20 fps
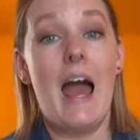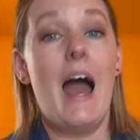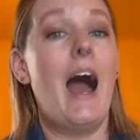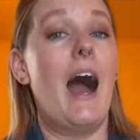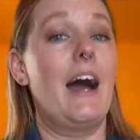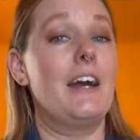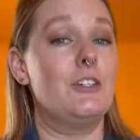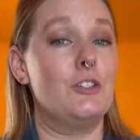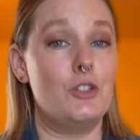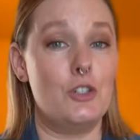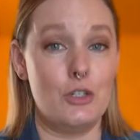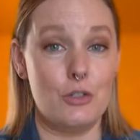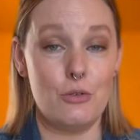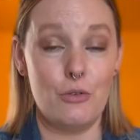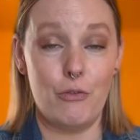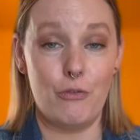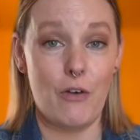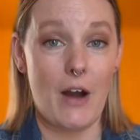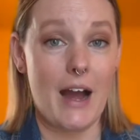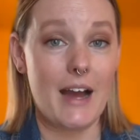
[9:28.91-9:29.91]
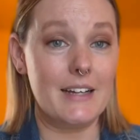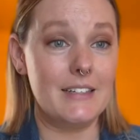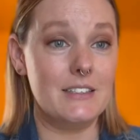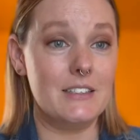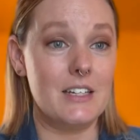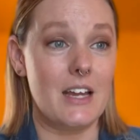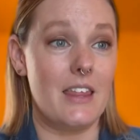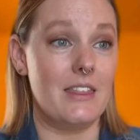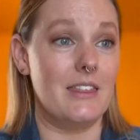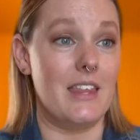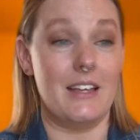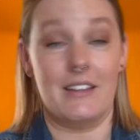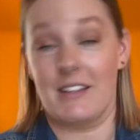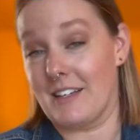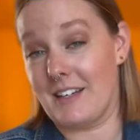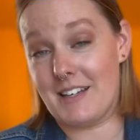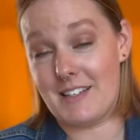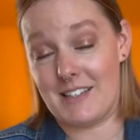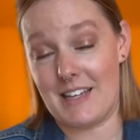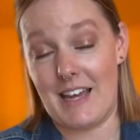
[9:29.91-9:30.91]
I do find that, like
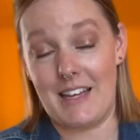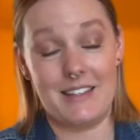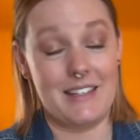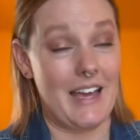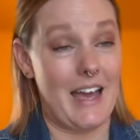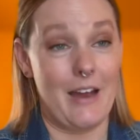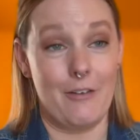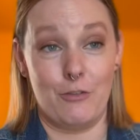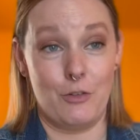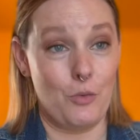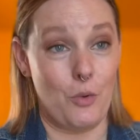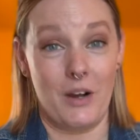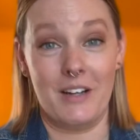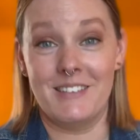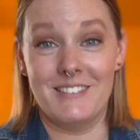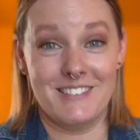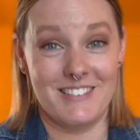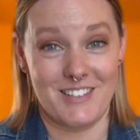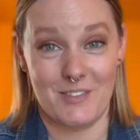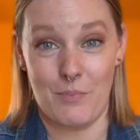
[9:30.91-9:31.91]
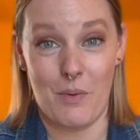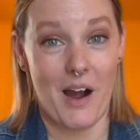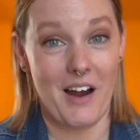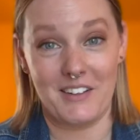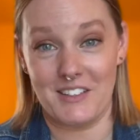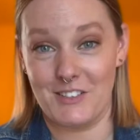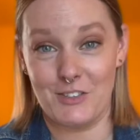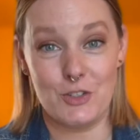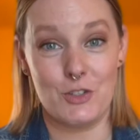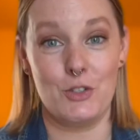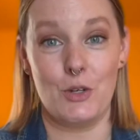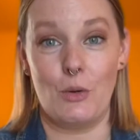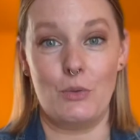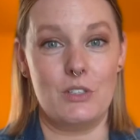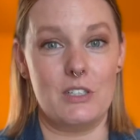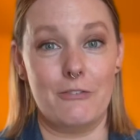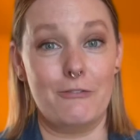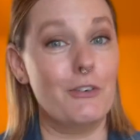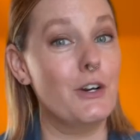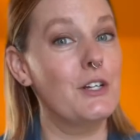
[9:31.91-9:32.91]
I said, that everyone's body is so
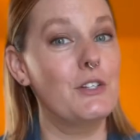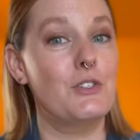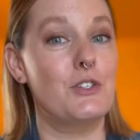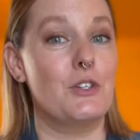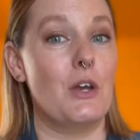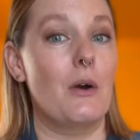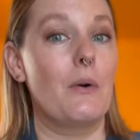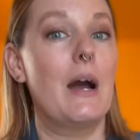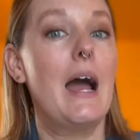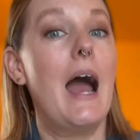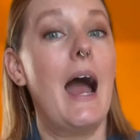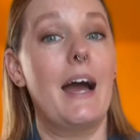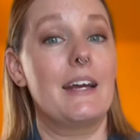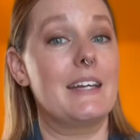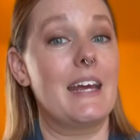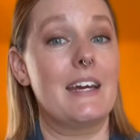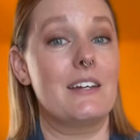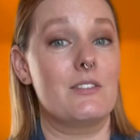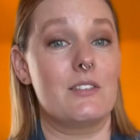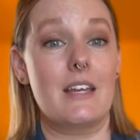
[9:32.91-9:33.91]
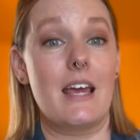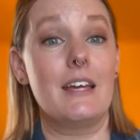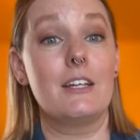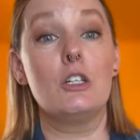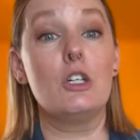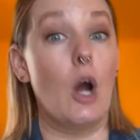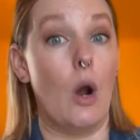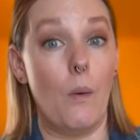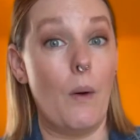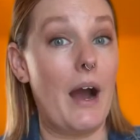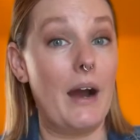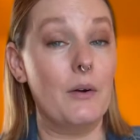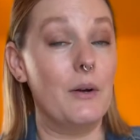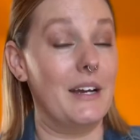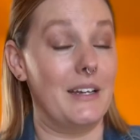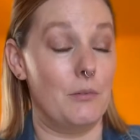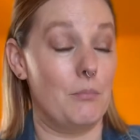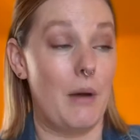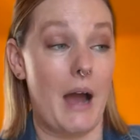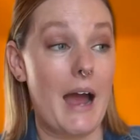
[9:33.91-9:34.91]
different, so I can't say go out
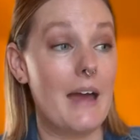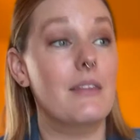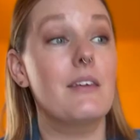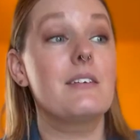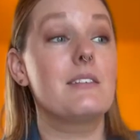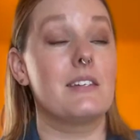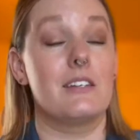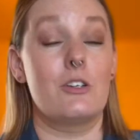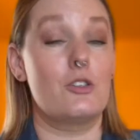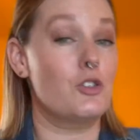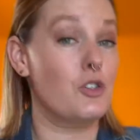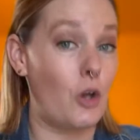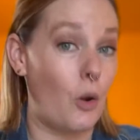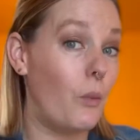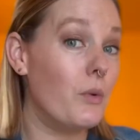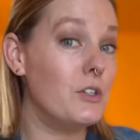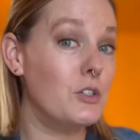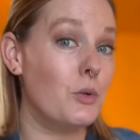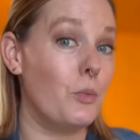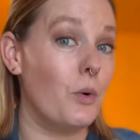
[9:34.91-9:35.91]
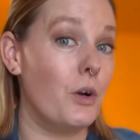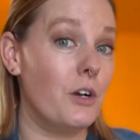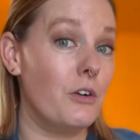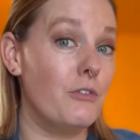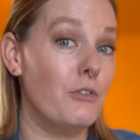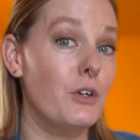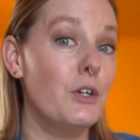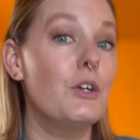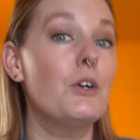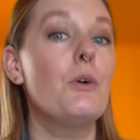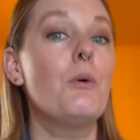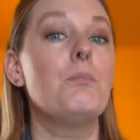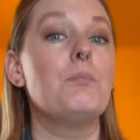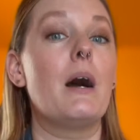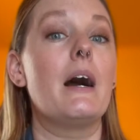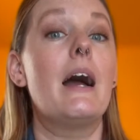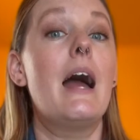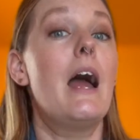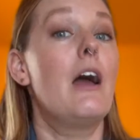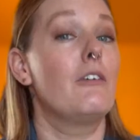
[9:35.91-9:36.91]
and buy this and it's going to work for you,
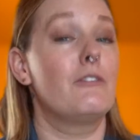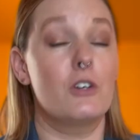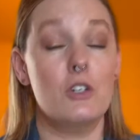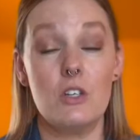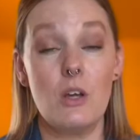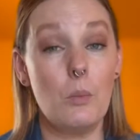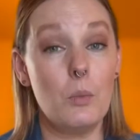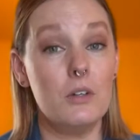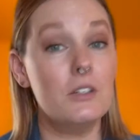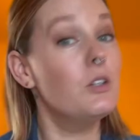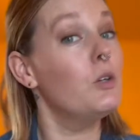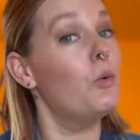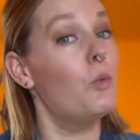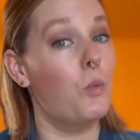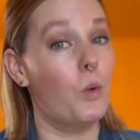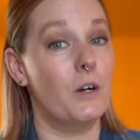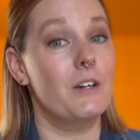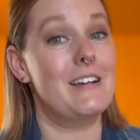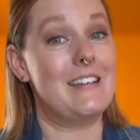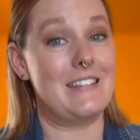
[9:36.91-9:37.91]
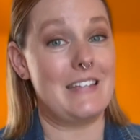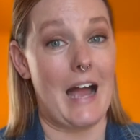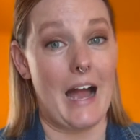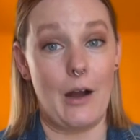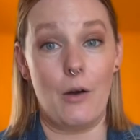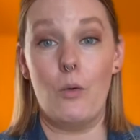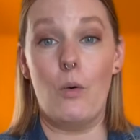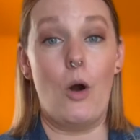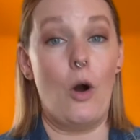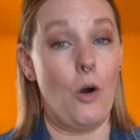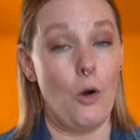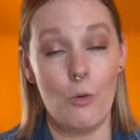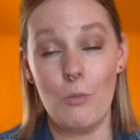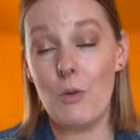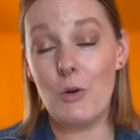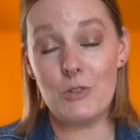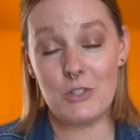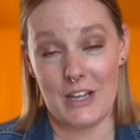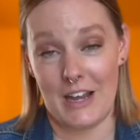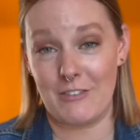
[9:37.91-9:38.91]
but for someone who works out
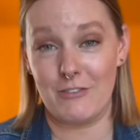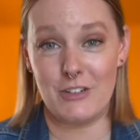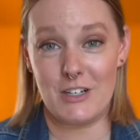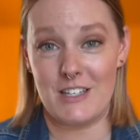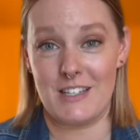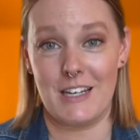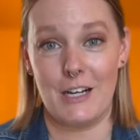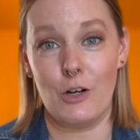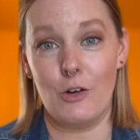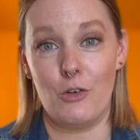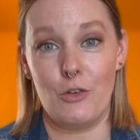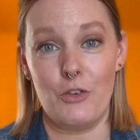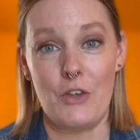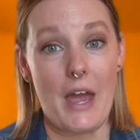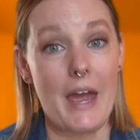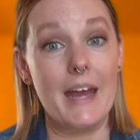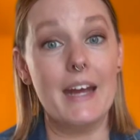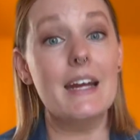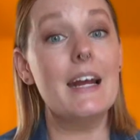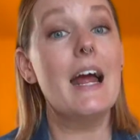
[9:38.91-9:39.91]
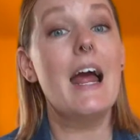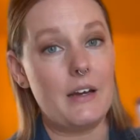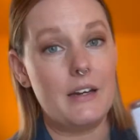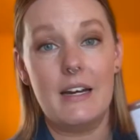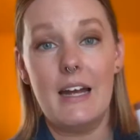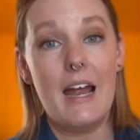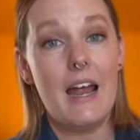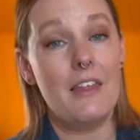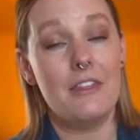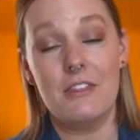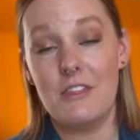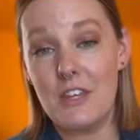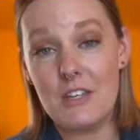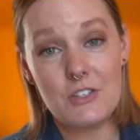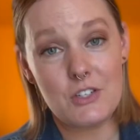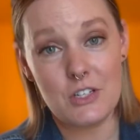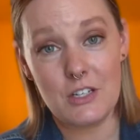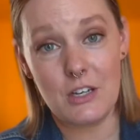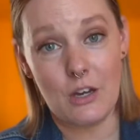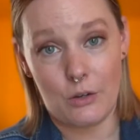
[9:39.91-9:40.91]
almost every single day, this
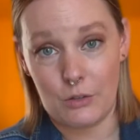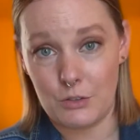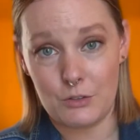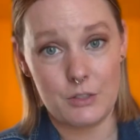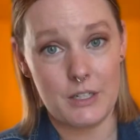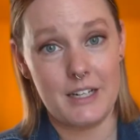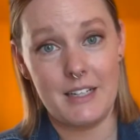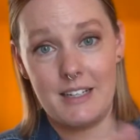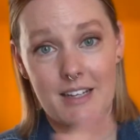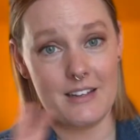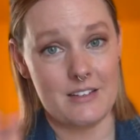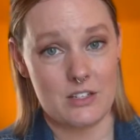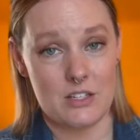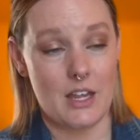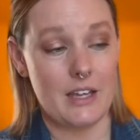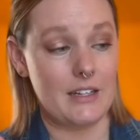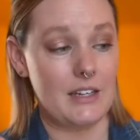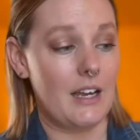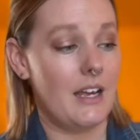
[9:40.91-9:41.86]
deodorant is like